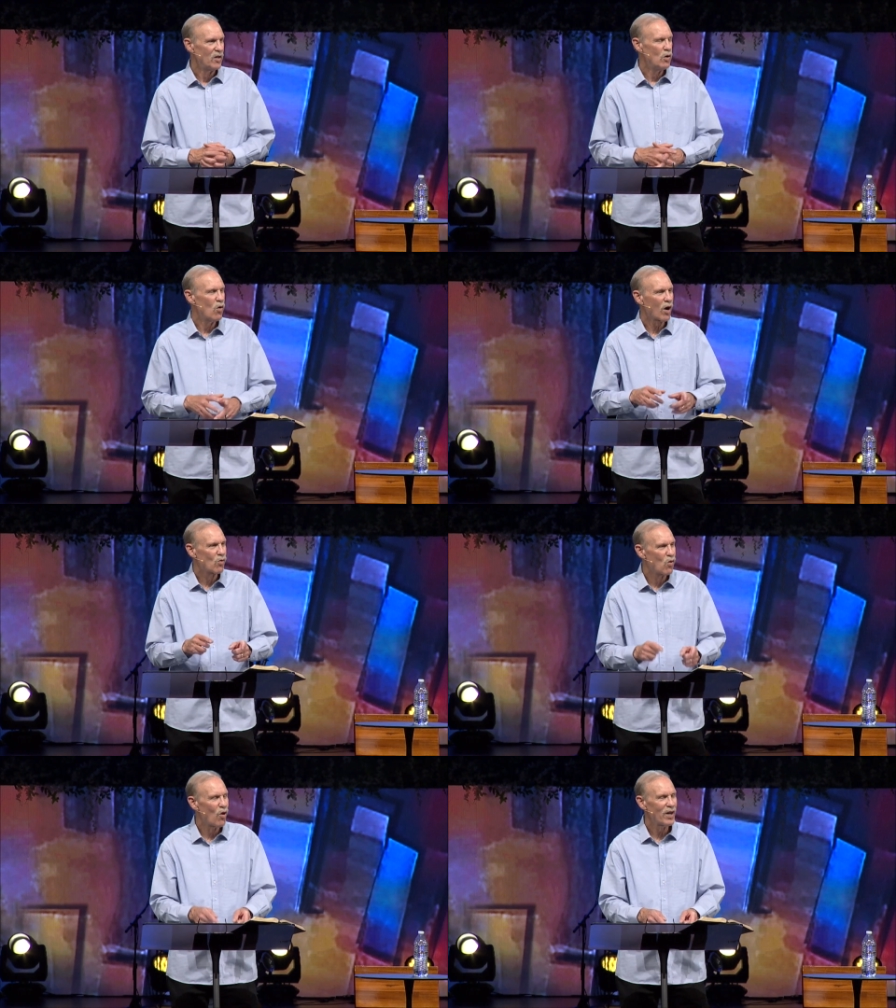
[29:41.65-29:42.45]
You are
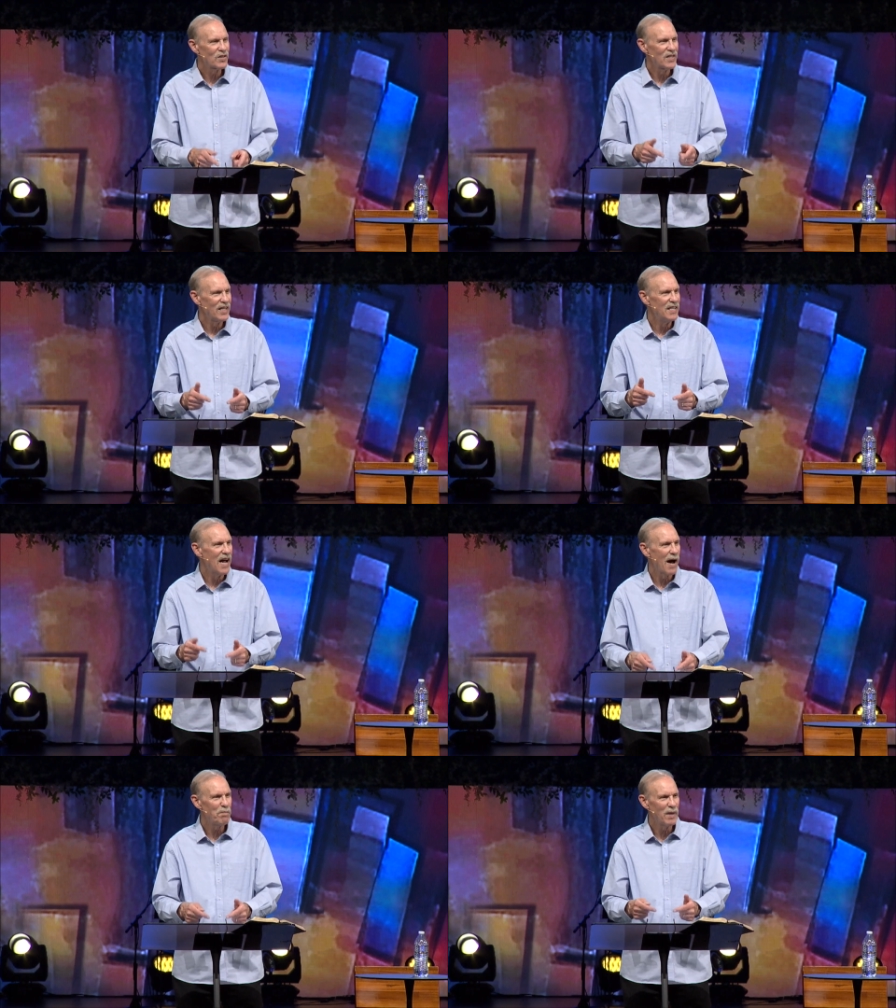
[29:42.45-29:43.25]
royalty
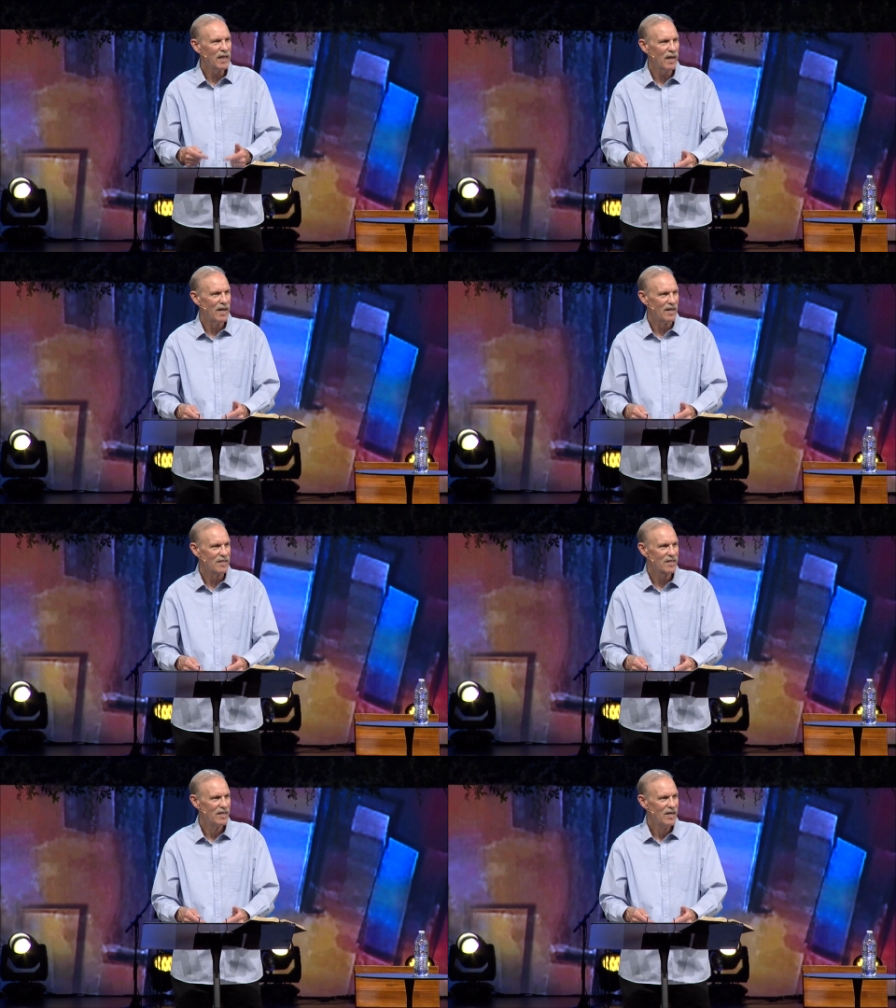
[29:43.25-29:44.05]
not
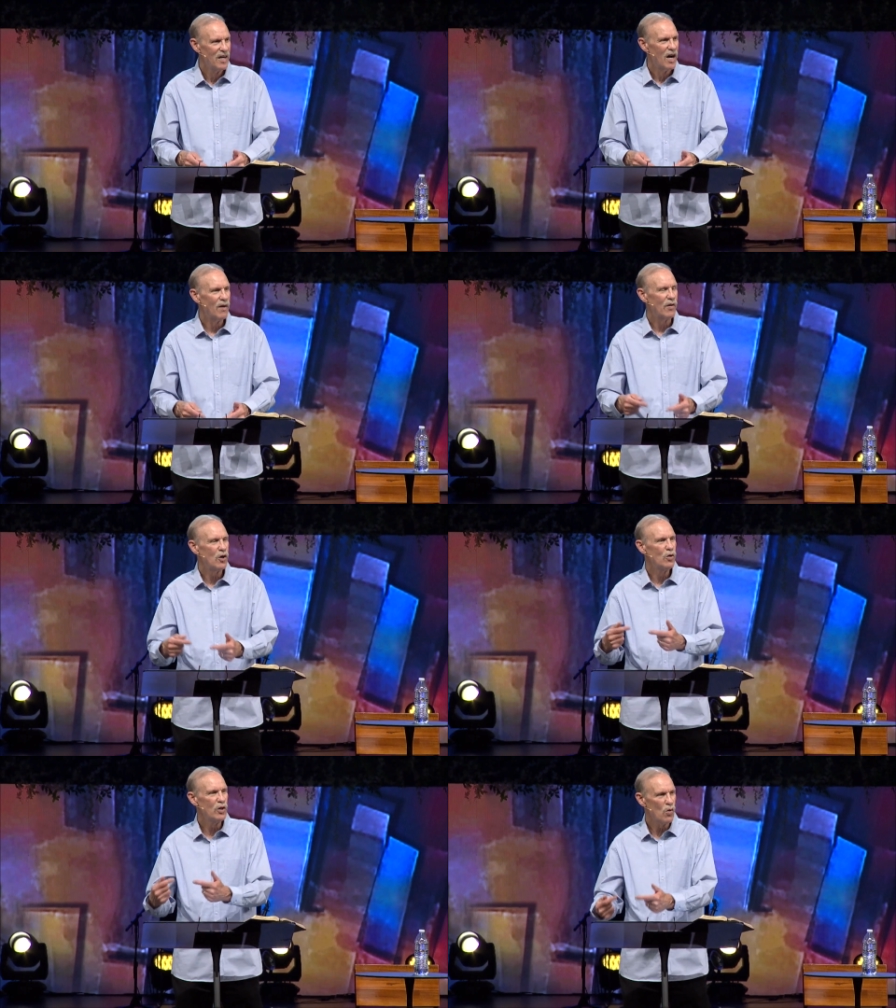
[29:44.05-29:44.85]
because of
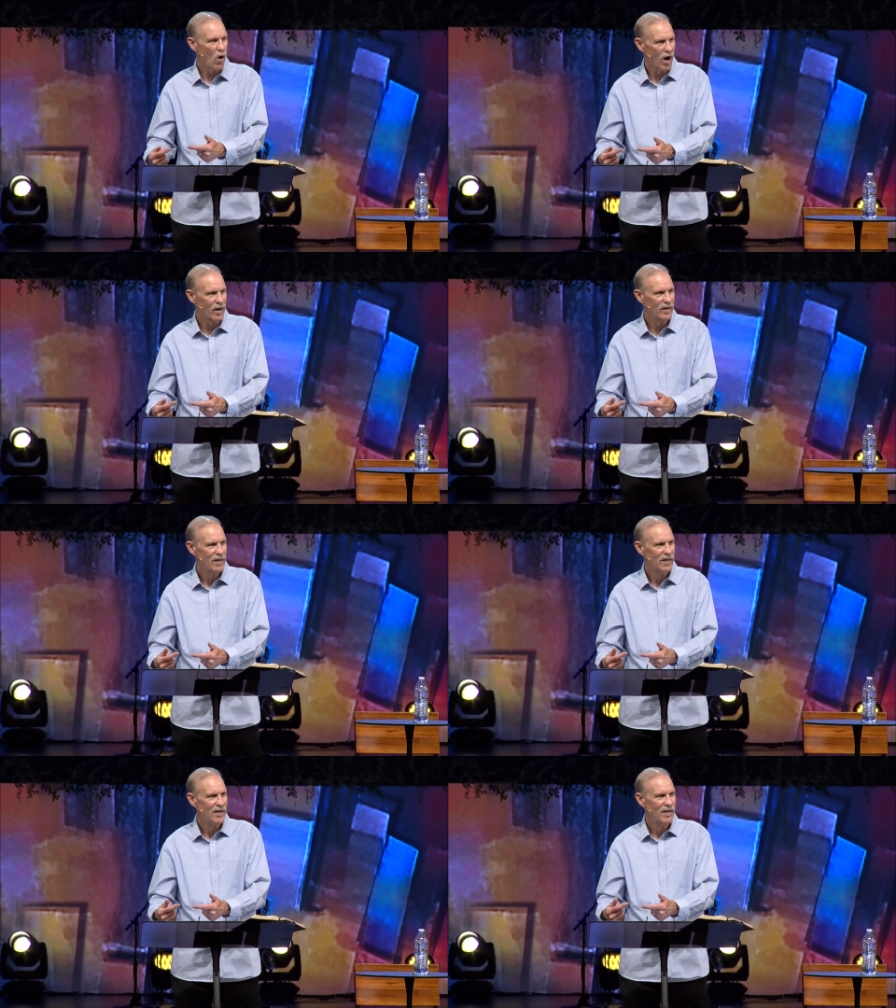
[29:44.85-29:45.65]
who you are,
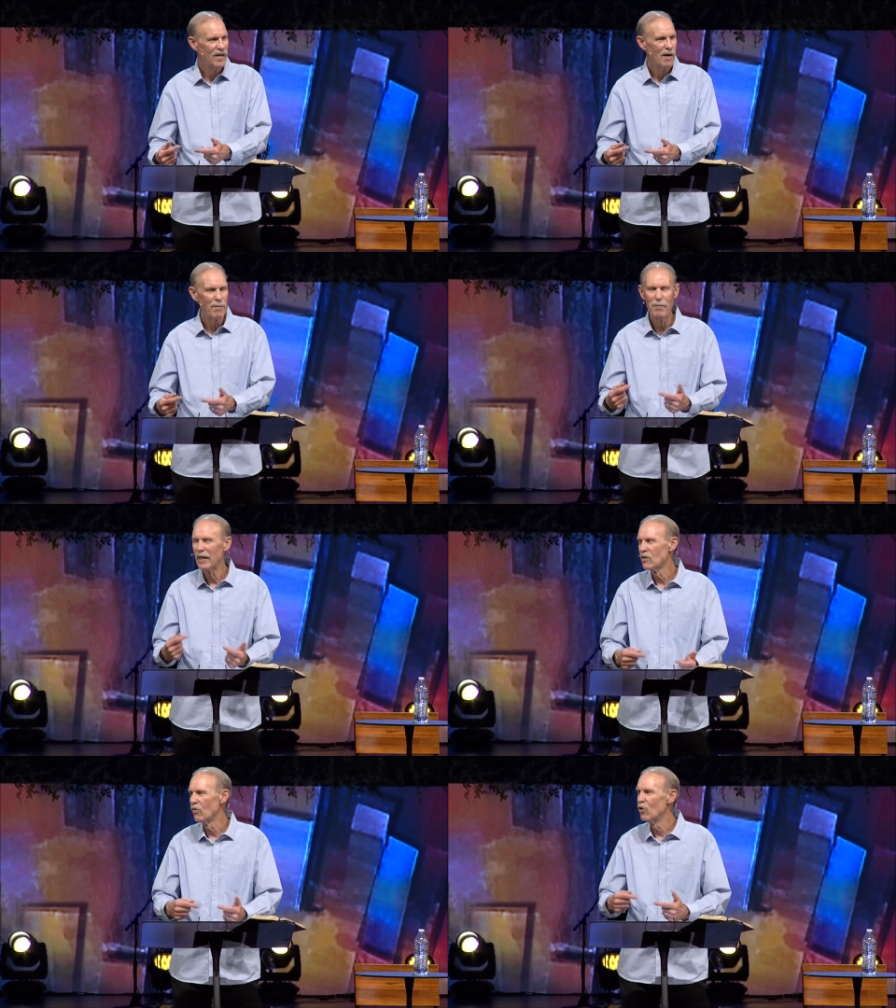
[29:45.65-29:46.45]
but
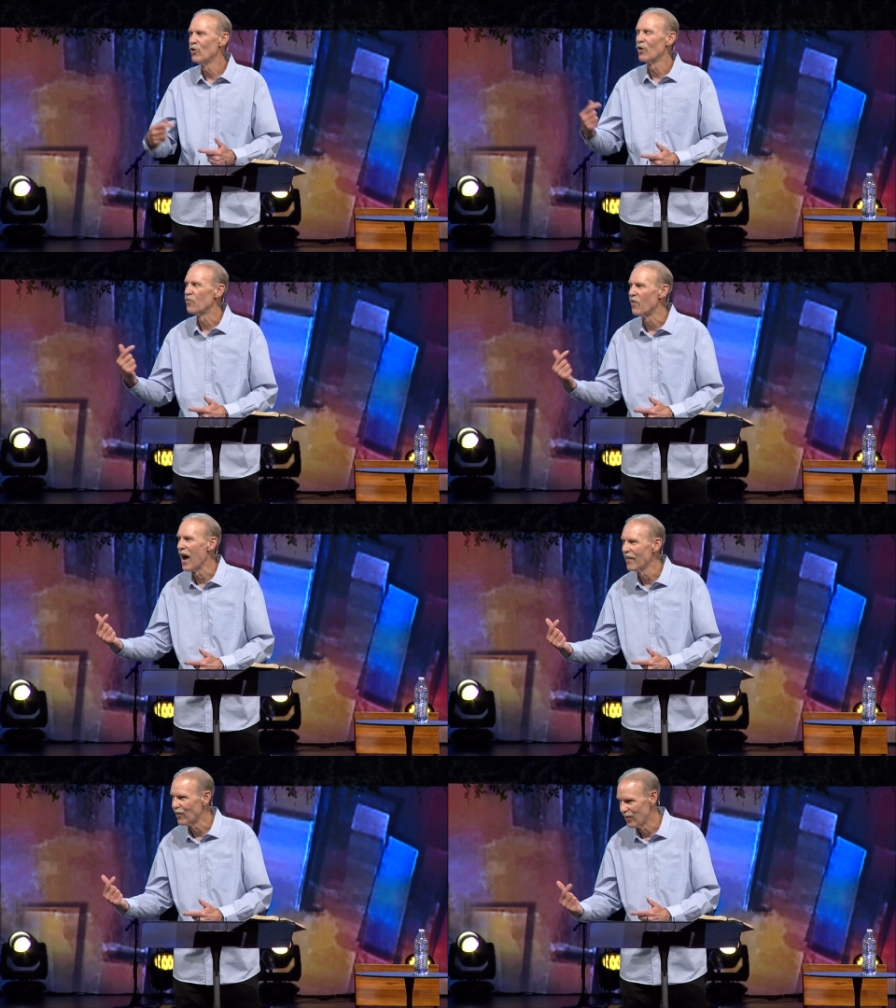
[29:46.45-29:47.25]
because of who your
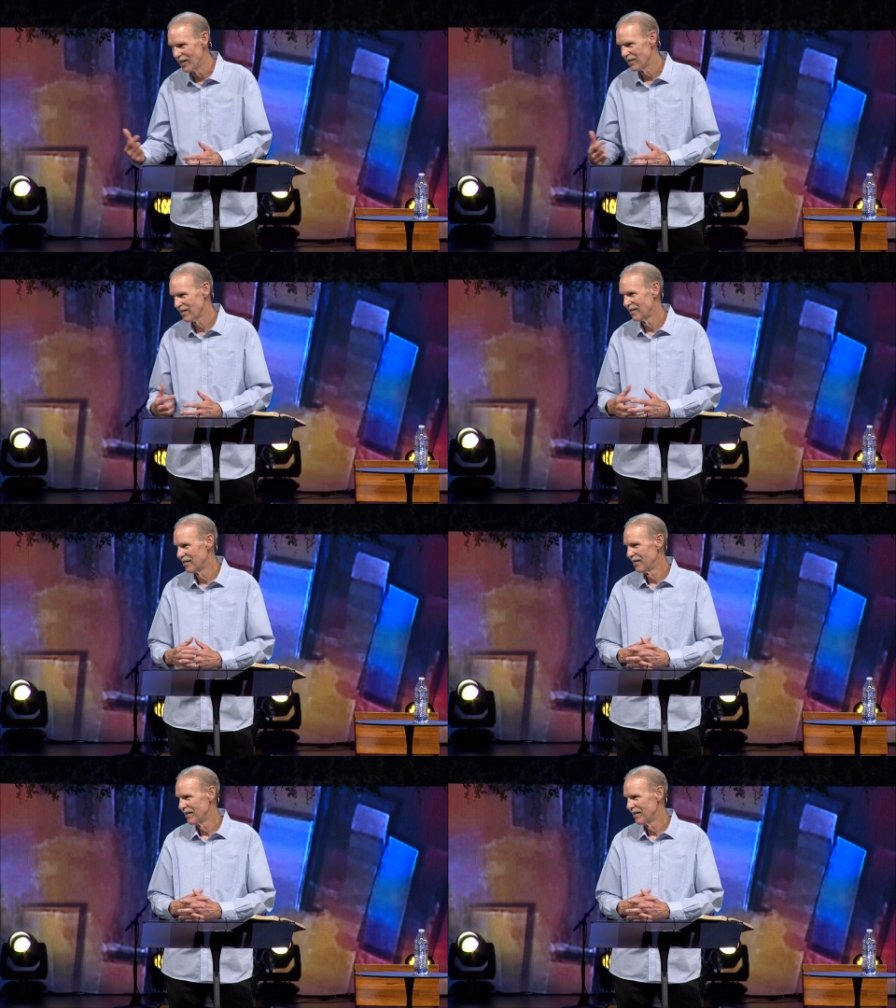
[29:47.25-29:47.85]
father is.